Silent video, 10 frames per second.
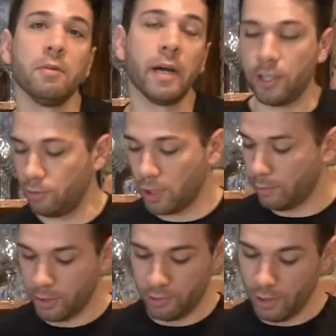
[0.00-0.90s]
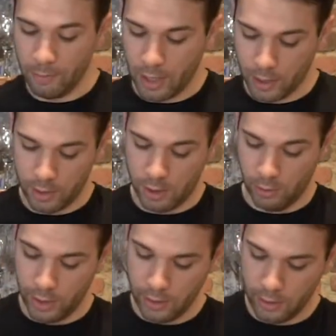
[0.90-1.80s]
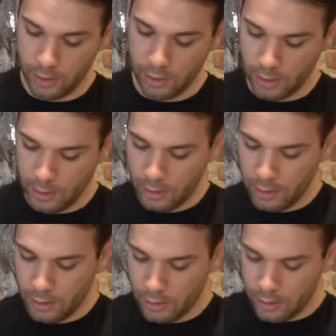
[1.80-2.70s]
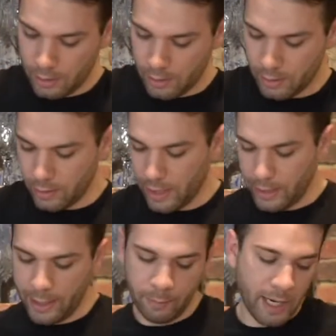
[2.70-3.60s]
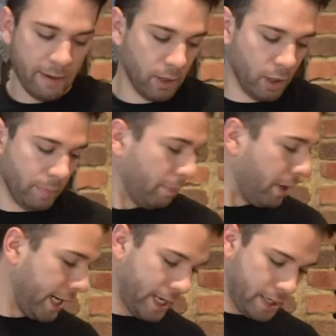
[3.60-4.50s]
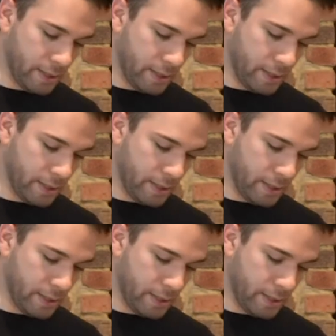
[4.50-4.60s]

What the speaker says: my cucumbers, so I'm not gonna do it. I like them to have a little bit of bite.